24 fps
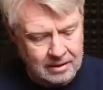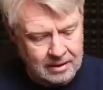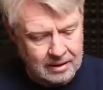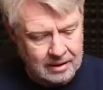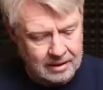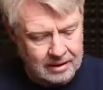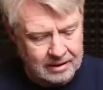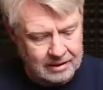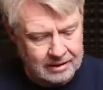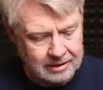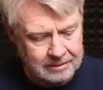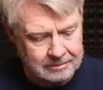
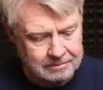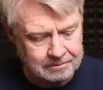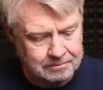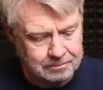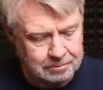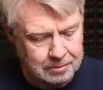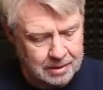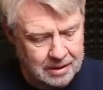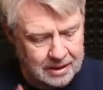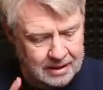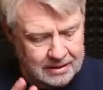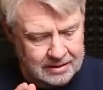
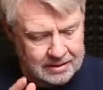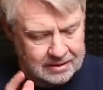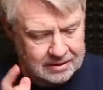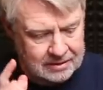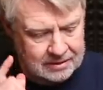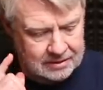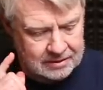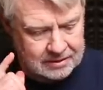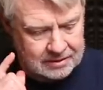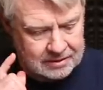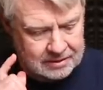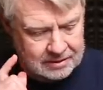but
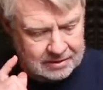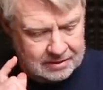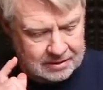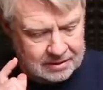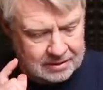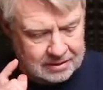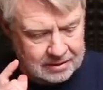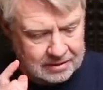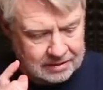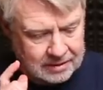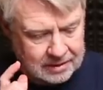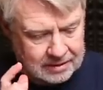
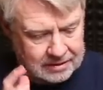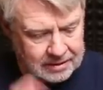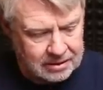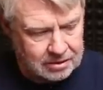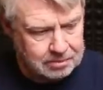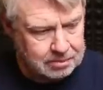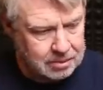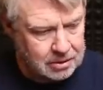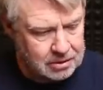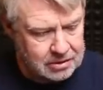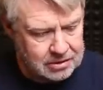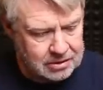they
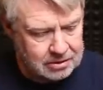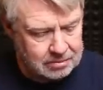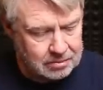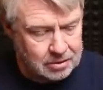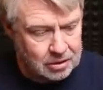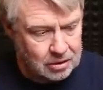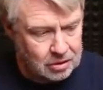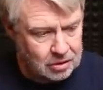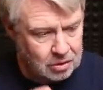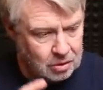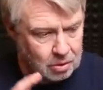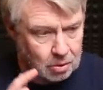did put some
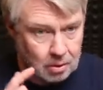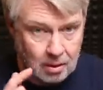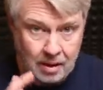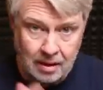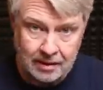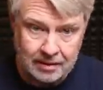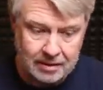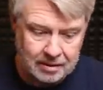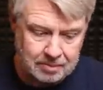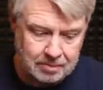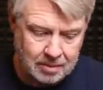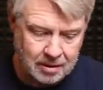good
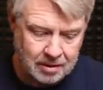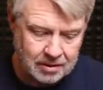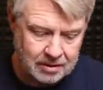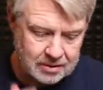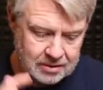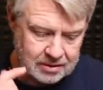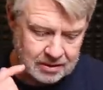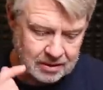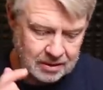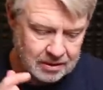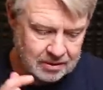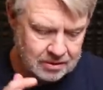quality
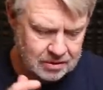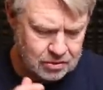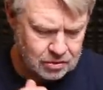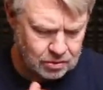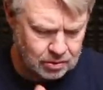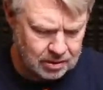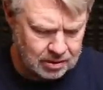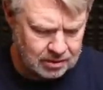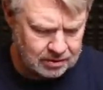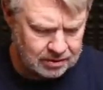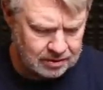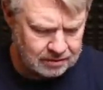parts on the tweeter.